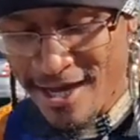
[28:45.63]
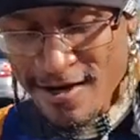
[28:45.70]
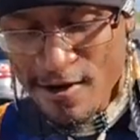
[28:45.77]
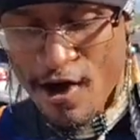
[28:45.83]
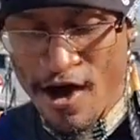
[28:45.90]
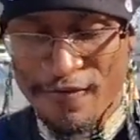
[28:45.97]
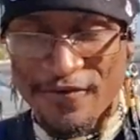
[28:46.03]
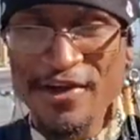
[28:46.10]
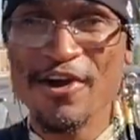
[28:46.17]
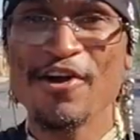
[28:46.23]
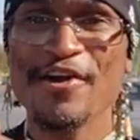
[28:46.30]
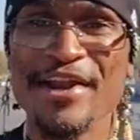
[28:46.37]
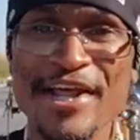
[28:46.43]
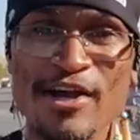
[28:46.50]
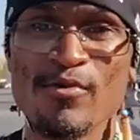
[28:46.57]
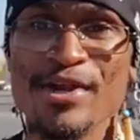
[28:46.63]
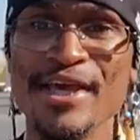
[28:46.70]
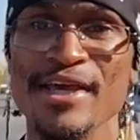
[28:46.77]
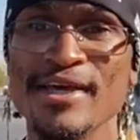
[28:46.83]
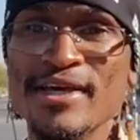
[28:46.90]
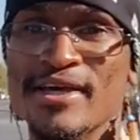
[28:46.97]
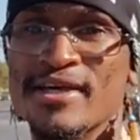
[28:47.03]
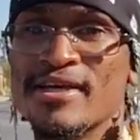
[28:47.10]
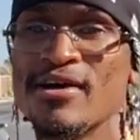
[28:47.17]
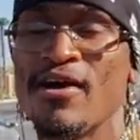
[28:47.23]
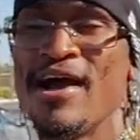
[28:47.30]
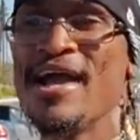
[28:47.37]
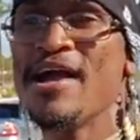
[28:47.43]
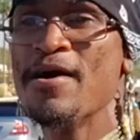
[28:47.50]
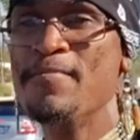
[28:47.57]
cut off in her iniquity. All right?